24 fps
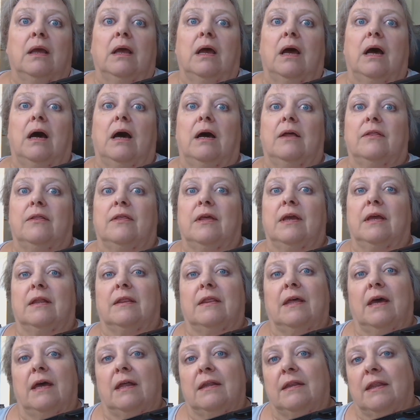I think
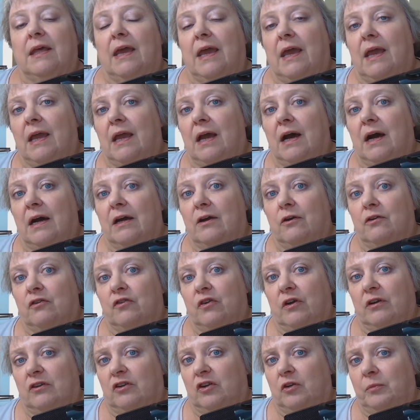that the AI or
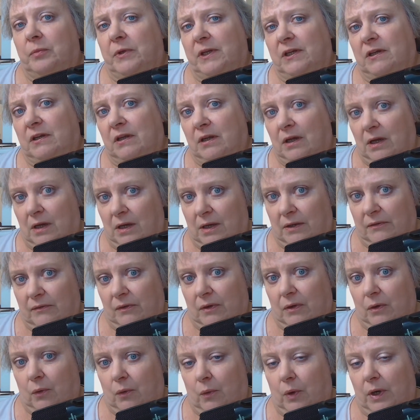ChatGPT has
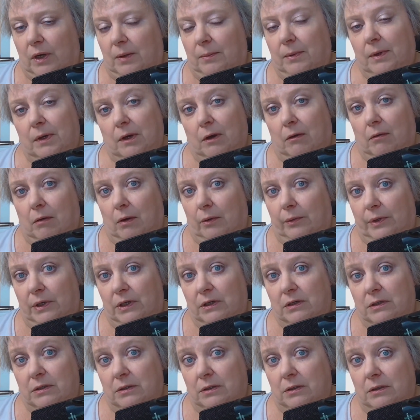quite a bit of
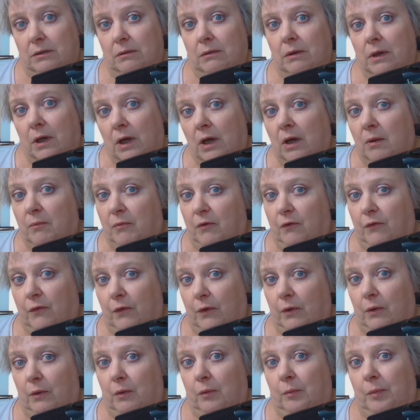growing to do
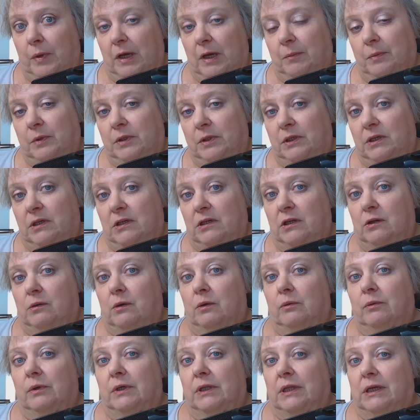before it will be able to do
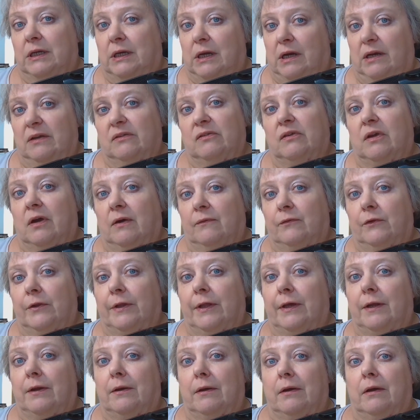a really nice cover
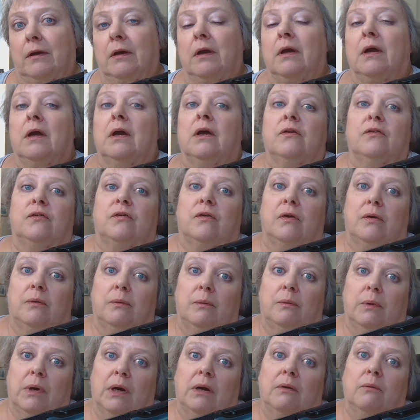letter.
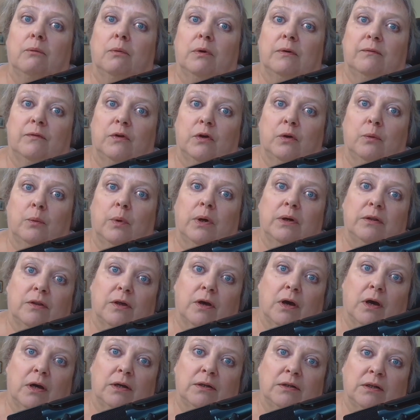So review what
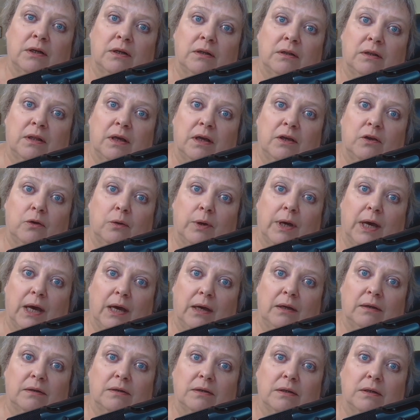the content that you
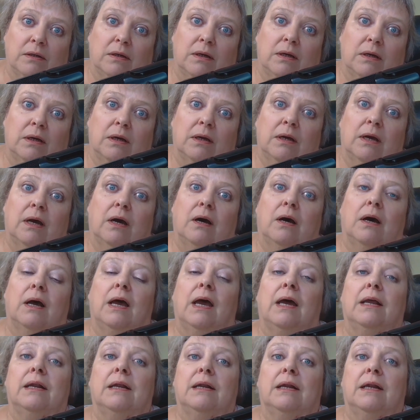get,
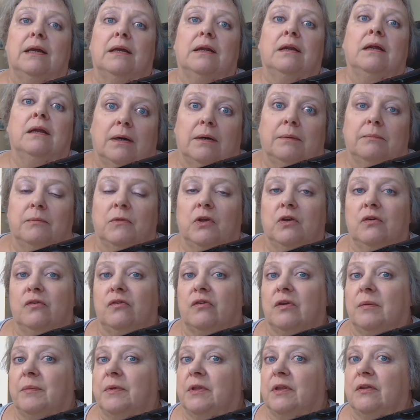edit it, use
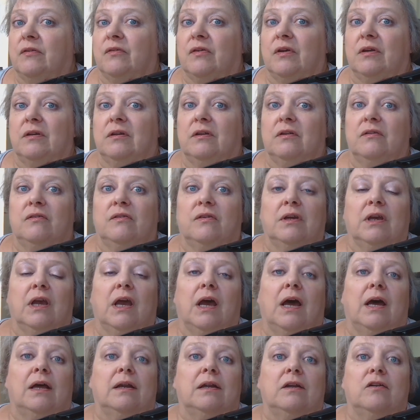some of the
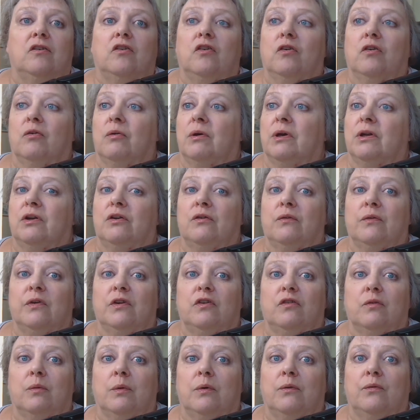sentencing, add in your
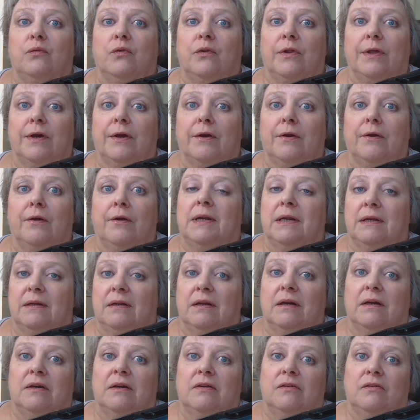individual flair. It
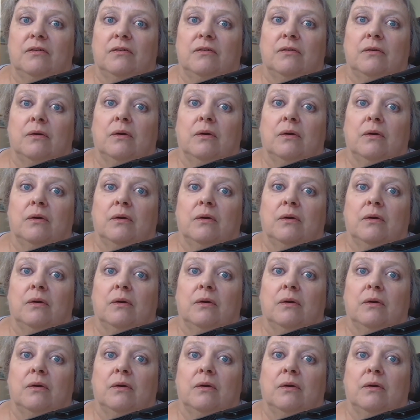does